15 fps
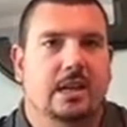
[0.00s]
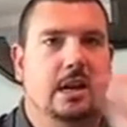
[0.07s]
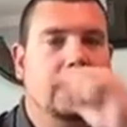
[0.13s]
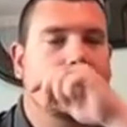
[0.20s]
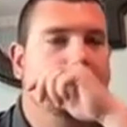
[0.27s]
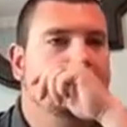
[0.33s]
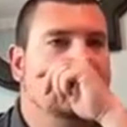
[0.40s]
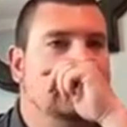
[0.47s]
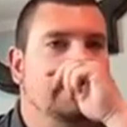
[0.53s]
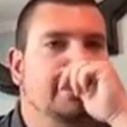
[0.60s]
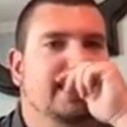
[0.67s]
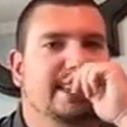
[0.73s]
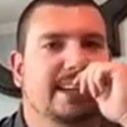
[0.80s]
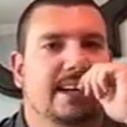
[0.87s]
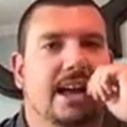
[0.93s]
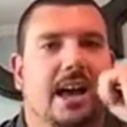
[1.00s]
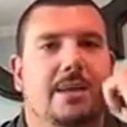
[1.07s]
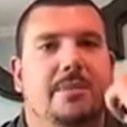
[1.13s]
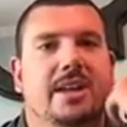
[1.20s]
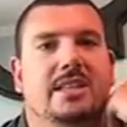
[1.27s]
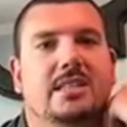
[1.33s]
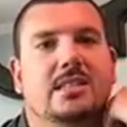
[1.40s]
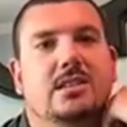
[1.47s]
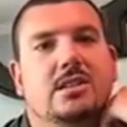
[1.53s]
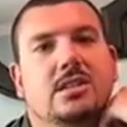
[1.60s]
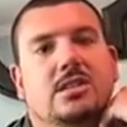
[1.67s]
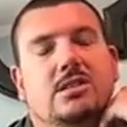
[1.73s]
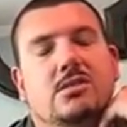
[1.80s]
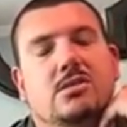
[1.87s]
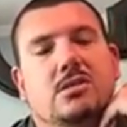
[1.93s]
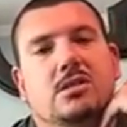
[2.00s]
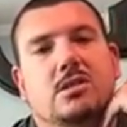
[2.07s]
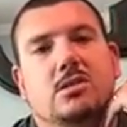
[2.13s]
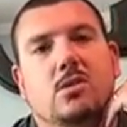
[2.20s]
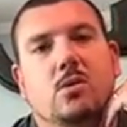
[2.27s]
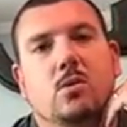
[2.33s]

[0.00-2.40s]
some of the comments to the students,